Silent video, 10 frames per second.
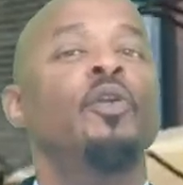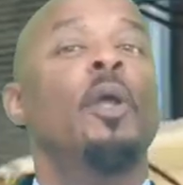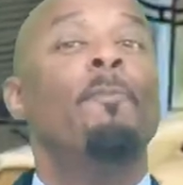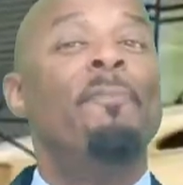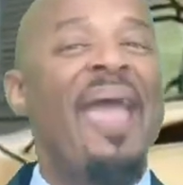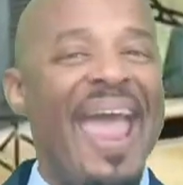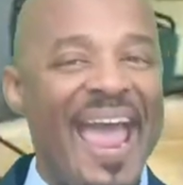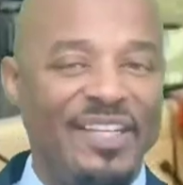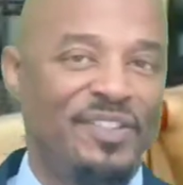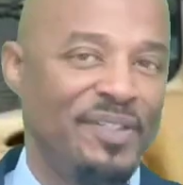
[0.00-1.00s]
for you to
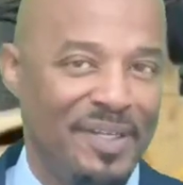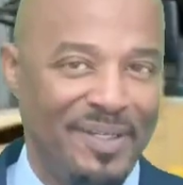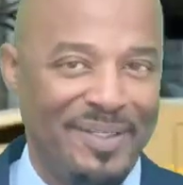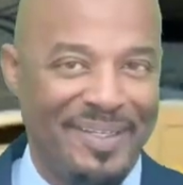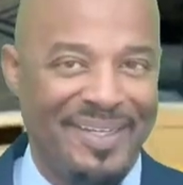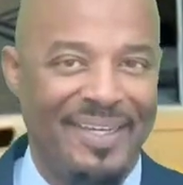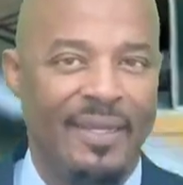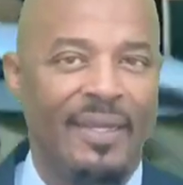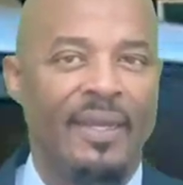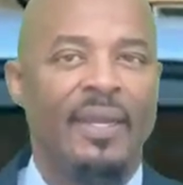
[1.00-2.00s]
passionately
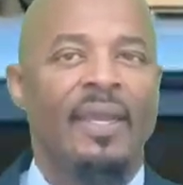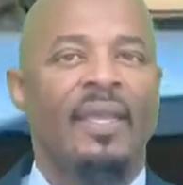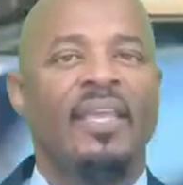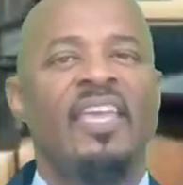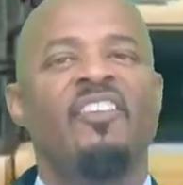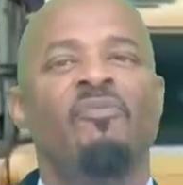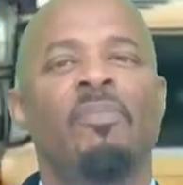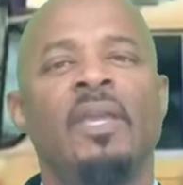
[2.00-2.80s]
give